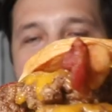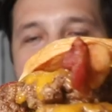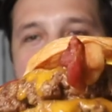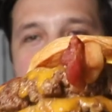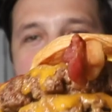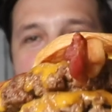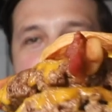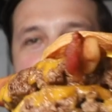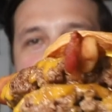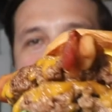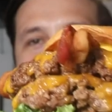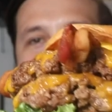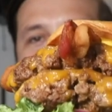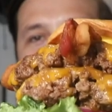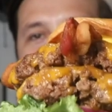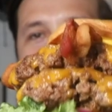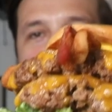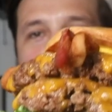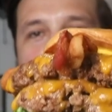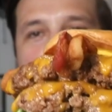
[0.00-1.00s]
and it's it's
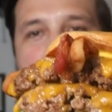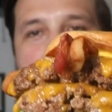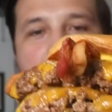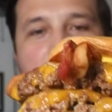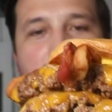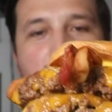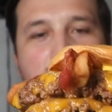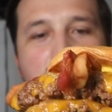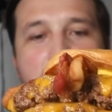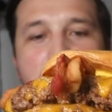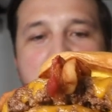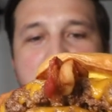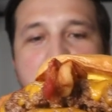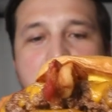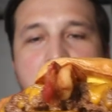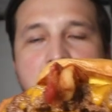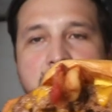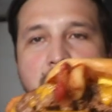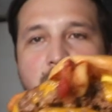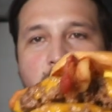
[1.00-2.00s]
unreal. You see
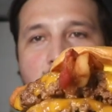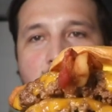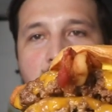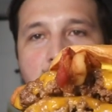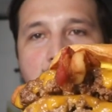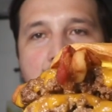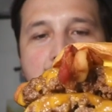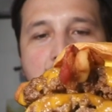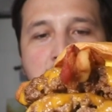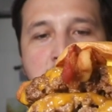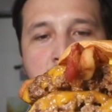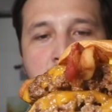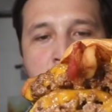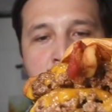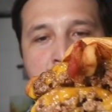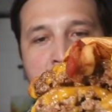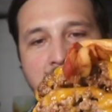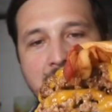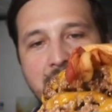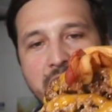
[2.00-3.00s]
this in real life.
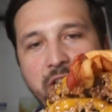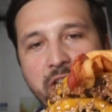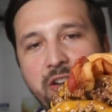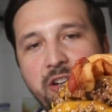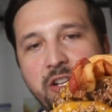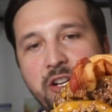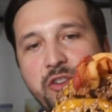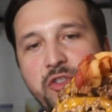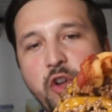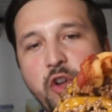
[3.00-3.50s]
And you're gonna go,